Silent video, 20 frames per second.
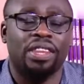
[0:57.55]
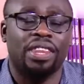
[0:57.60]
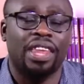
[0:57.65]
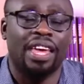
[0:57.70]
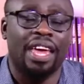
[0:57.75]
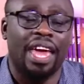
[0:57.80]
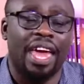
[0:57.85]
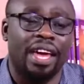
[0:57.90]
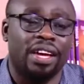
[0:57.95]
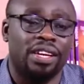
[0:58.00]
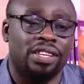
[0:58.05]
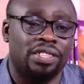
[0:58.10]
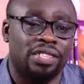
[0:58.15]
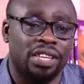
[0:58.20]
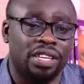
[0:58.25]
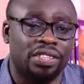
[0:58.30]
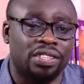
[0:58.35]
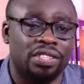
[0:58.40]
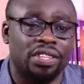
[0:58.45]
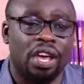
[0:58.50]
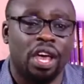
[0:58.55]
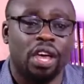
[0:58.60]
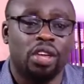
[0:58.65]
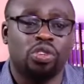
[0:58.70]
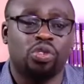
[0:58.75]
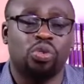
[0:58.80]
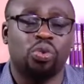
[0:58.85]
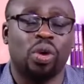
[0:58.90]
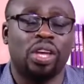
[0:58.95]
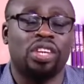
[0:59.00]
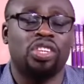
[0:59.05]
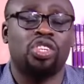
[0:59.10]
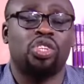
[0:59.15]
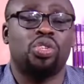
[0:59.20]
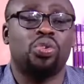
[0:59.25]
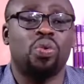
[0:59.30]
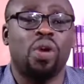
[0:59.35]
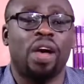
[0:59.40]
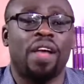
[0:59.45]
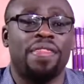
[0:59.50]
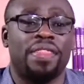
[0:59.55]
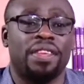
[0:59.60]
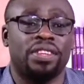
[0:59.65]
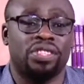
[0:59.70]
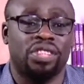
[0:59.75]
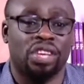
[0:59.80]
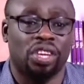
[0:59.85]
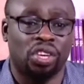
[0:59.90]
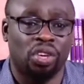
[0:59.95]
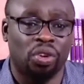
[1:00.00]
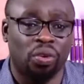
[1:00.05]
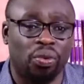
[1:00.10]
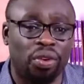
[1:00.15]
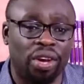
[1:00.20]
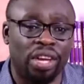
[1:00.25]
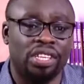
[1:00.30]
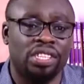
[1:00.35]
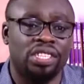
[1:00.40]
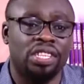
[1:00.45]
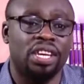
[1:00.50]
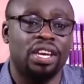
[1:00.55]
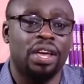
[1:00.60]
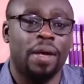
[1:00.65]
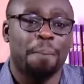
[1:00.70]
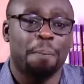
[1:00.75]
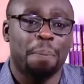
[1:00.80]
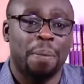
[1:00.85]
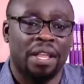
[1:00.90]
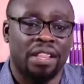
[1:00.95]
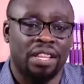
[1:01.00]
They exist to ensure the security, the